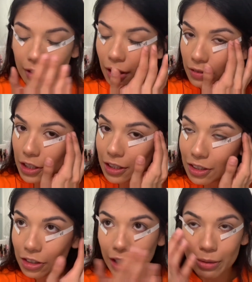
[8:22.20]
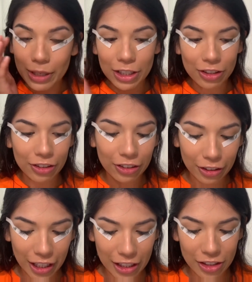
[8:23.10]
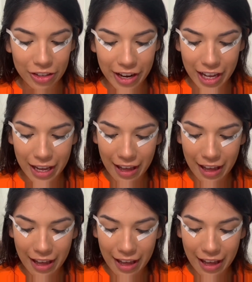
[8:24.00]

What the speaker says: Obviously try to make sure they're like straight.